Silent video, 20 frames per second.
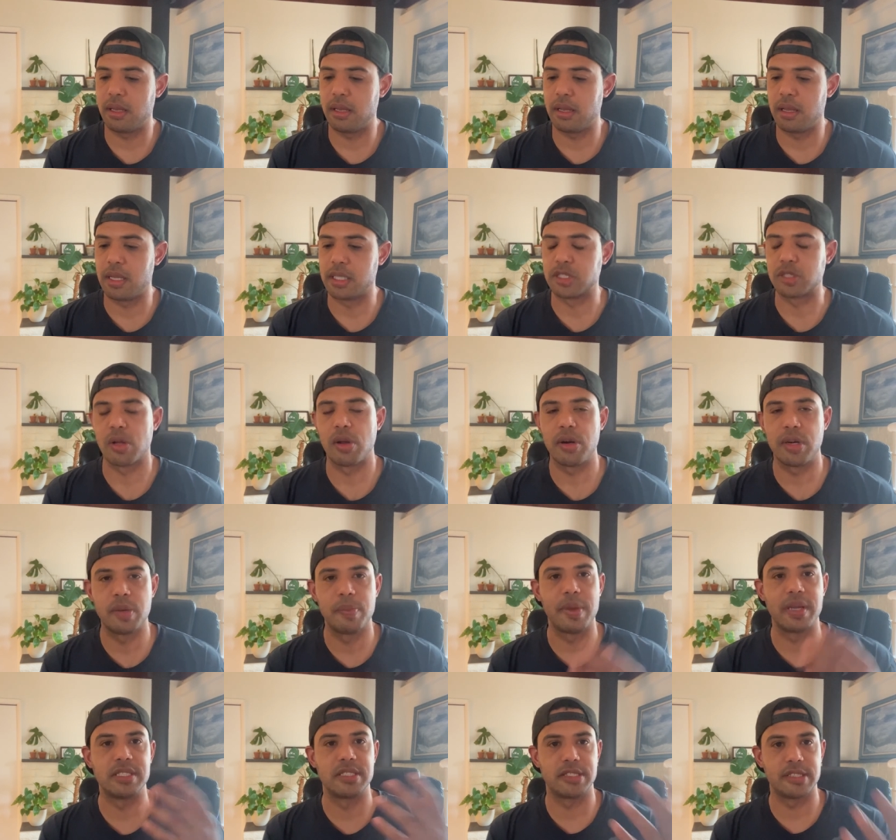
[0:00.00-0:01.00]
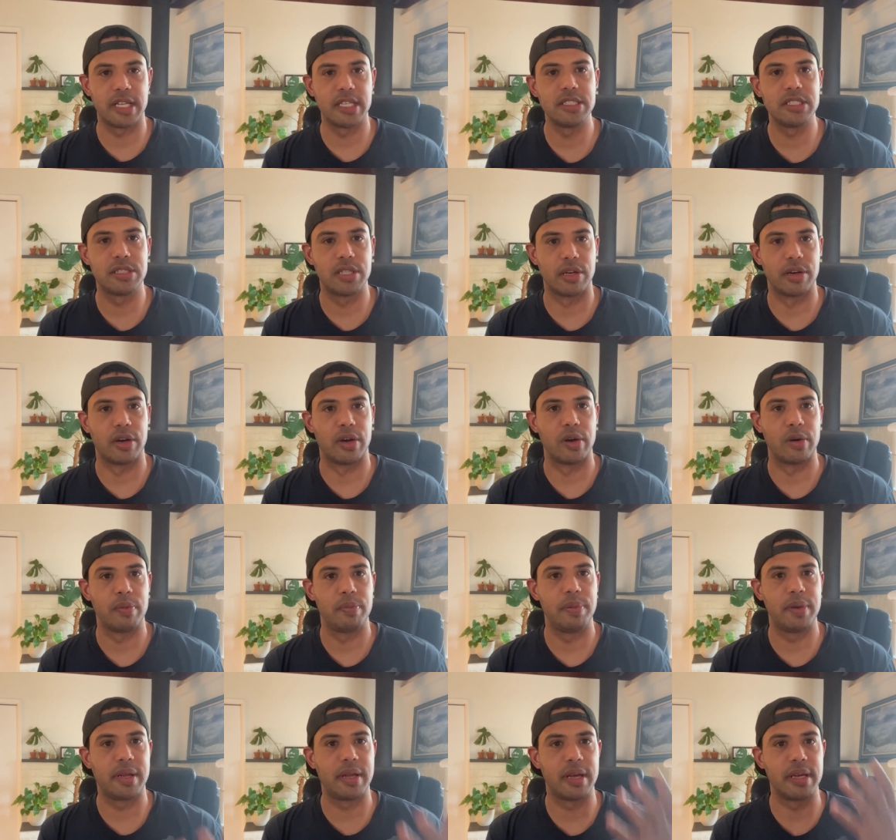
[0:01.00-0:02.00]
it started to make sense to her
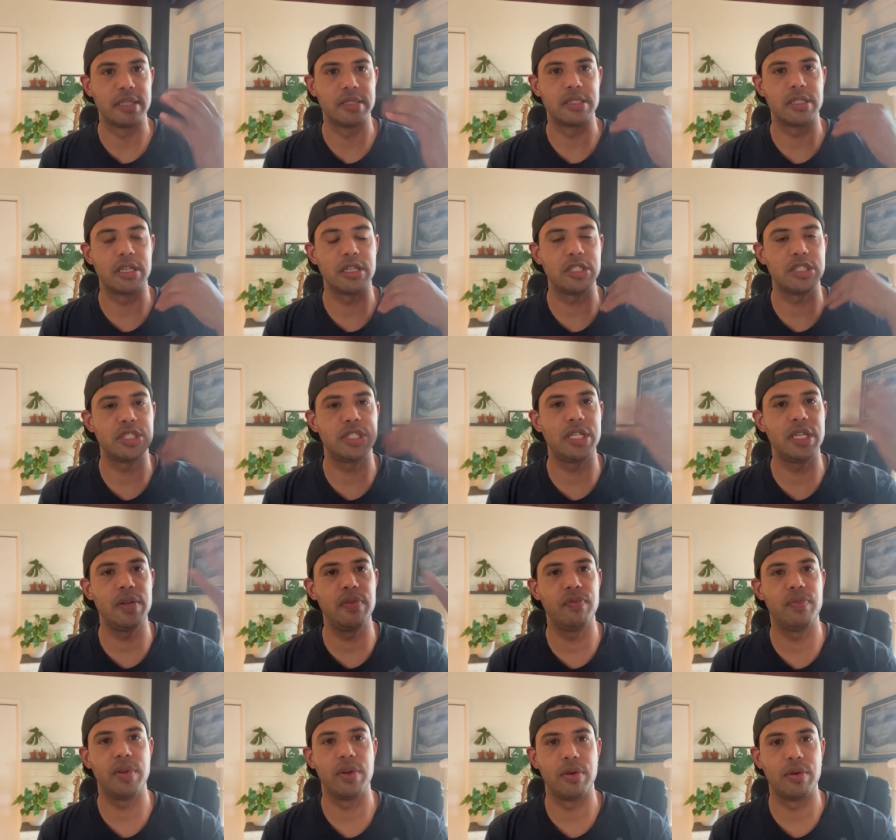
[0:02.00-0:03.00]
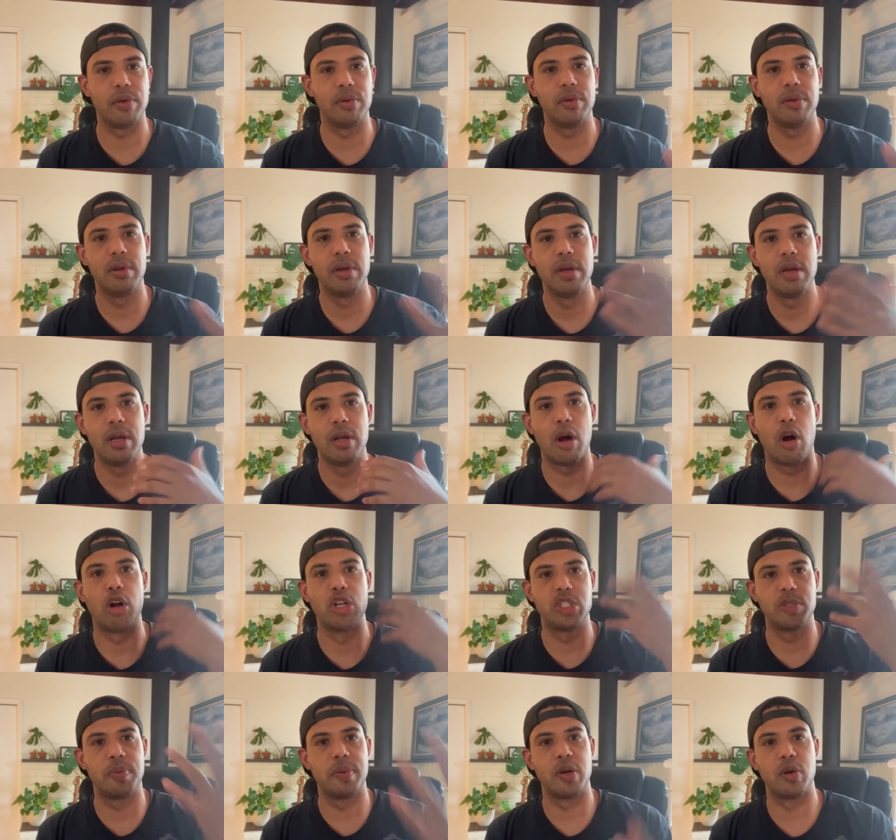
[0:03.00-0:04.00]
because she viewed
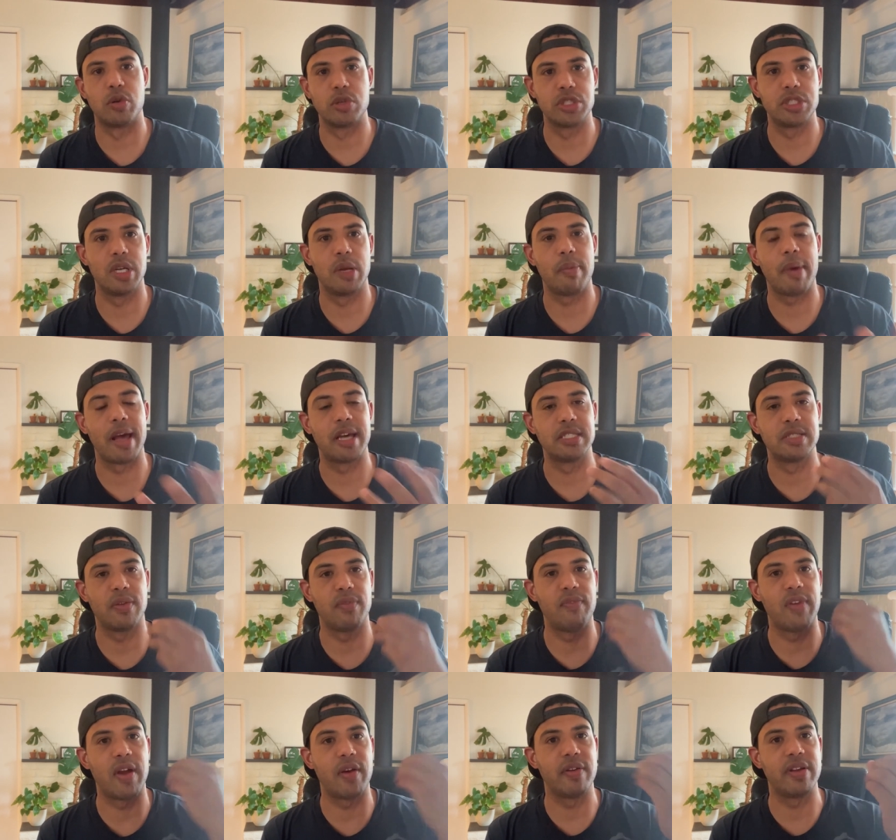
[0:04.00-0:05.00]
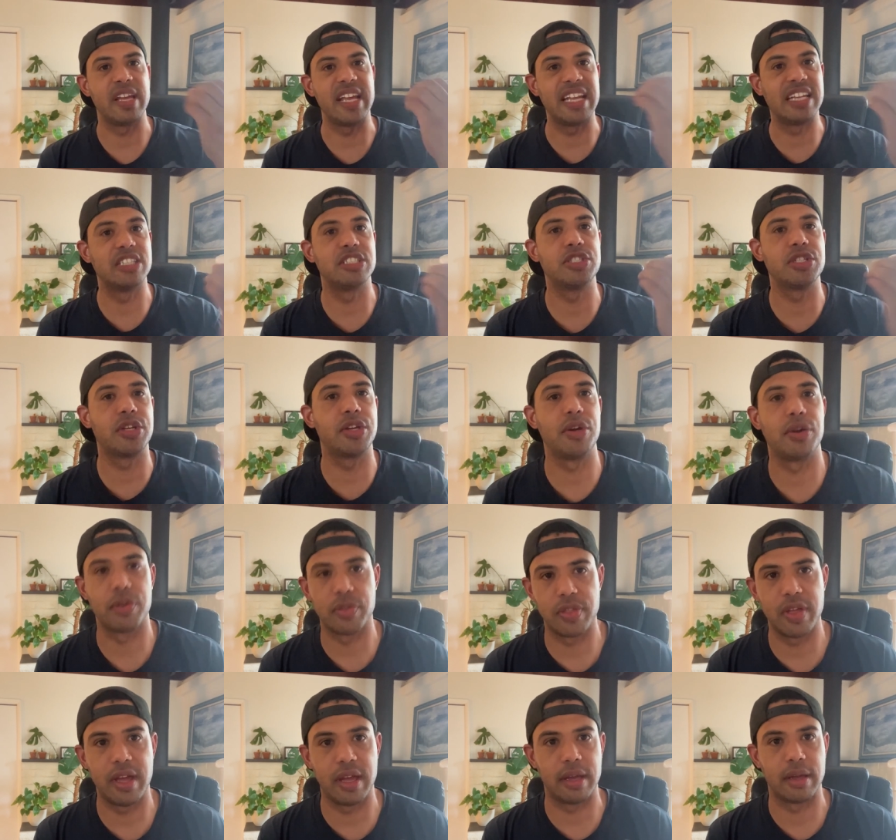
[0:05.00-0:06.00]
entrepreneurship as a very insecure
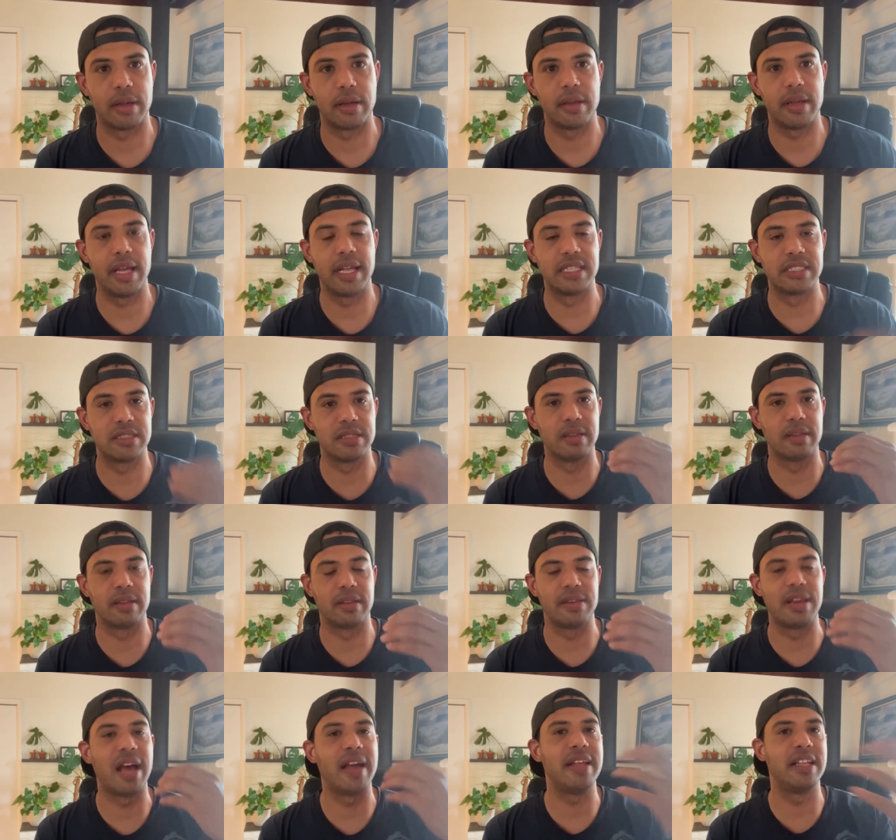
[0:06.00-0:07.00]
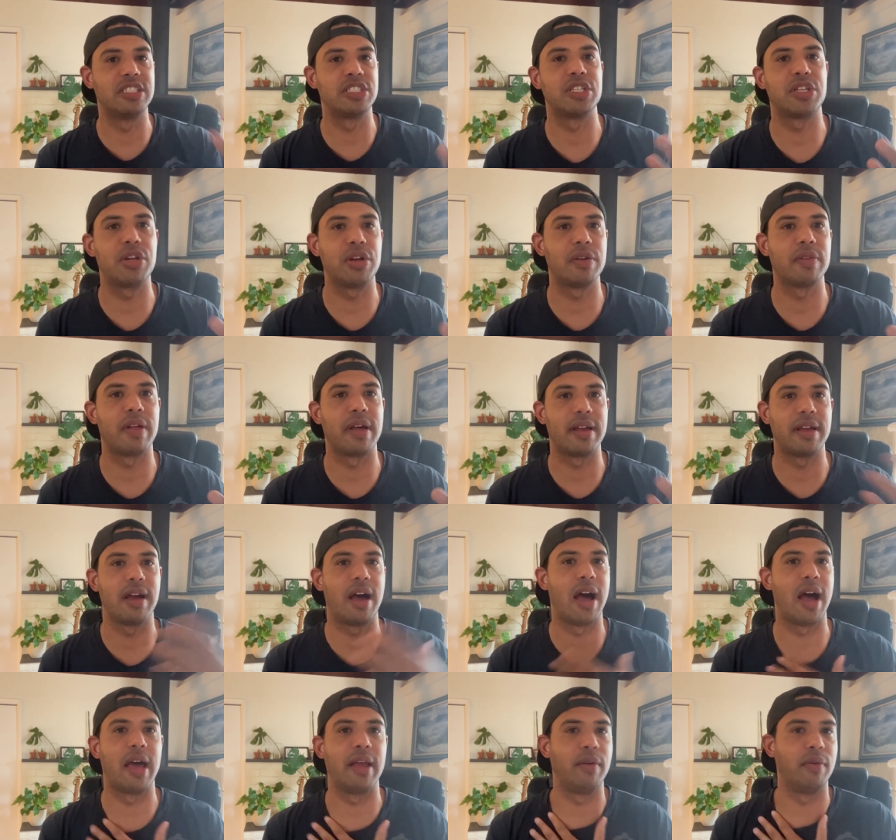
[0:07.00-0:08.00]
thing. It's not insecure like
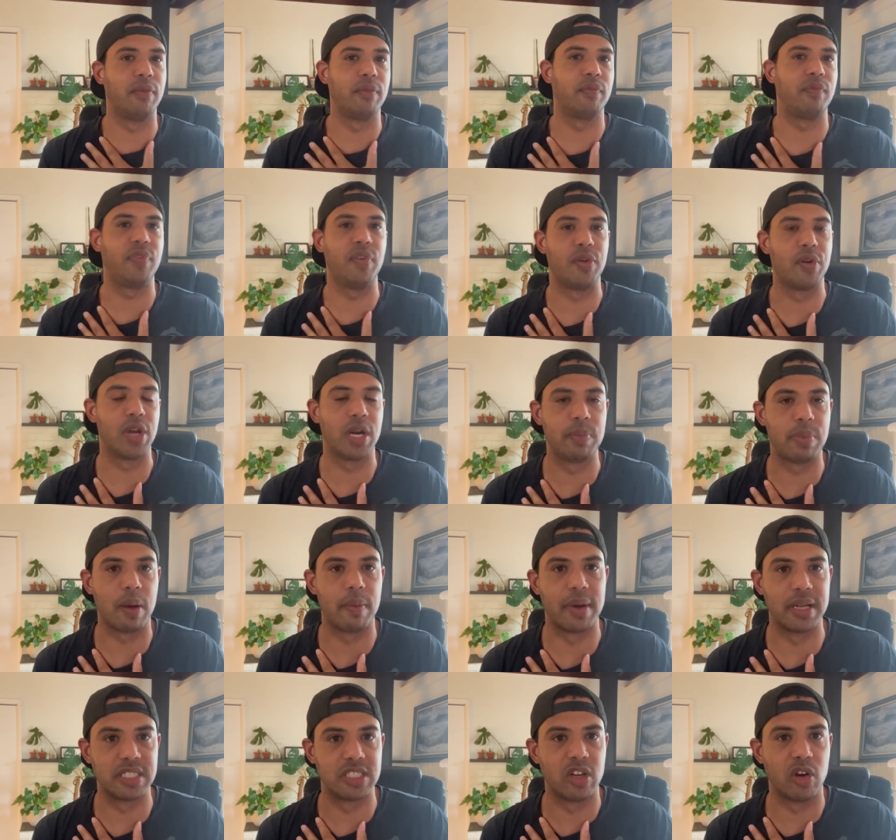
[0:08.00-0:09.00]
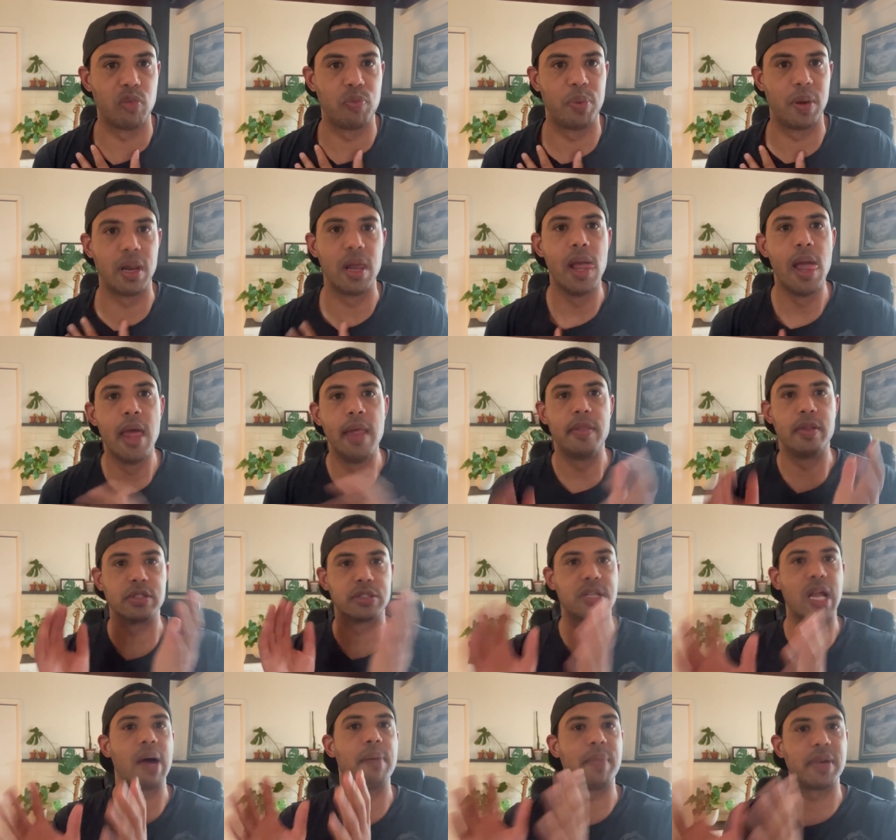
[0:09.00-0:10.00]
I don't feel good about myself, but there's
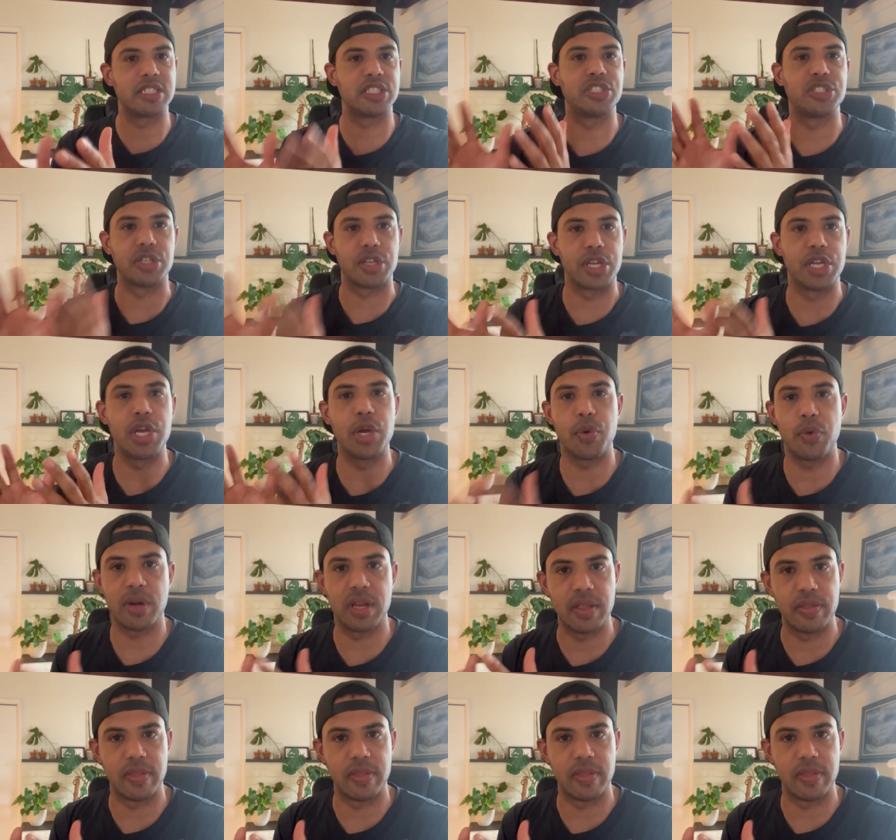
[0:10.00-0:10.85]
not much security